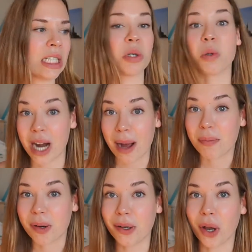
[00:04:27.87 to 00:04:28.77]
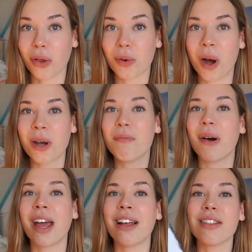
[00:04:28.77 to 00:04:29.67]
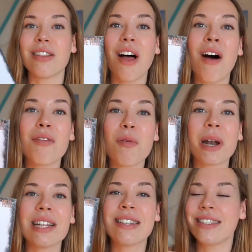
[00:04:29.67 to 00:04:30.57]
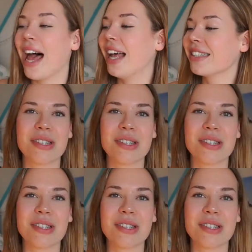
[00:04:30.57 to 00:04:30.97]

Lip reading: crap, another one, but I love what it says.